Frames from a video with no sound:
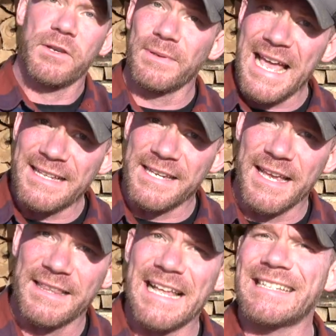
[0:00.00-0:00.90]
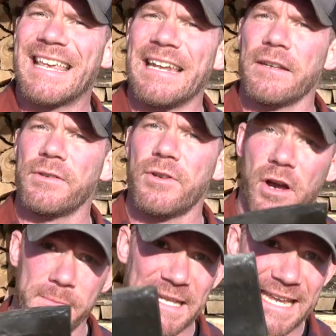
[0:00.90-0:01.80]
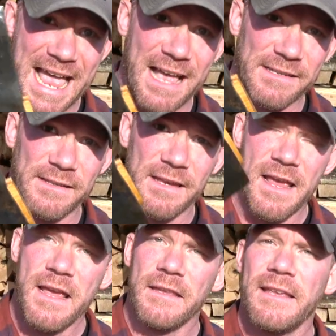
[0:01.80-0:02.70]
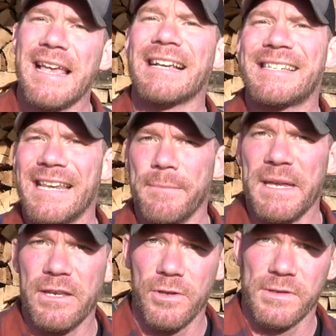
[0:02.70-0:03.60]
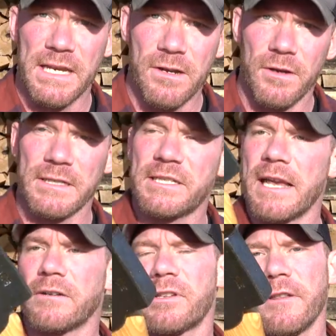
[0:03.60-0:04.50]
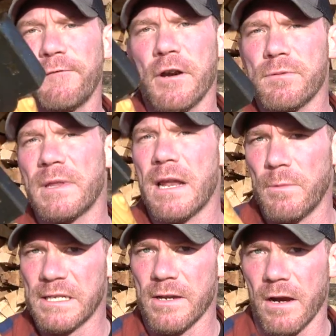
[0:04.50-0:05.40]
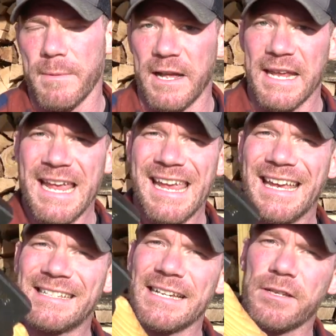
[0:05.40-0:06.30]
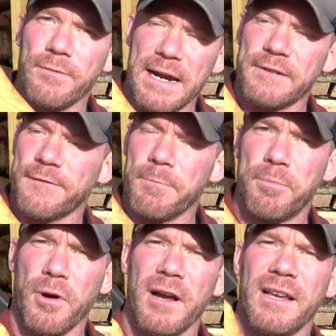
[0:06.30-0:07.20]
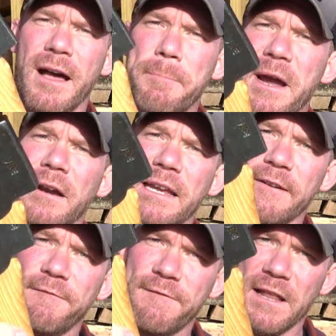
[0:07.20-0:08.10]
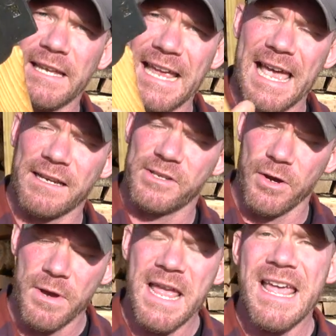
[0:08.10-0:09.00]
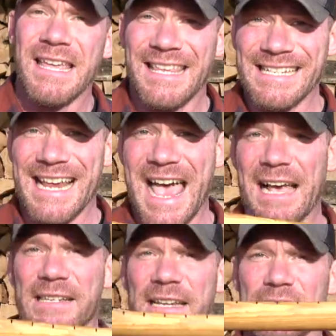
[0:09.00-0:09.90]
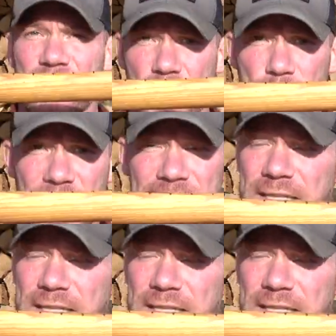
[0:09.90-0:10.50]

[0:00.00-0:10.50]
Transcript: So with that said, let's get into talking about the axes that you guys see me using on the channel. So the first one that I want to talk about is this Gransford Bruk American Felling Axe. So this axe is 31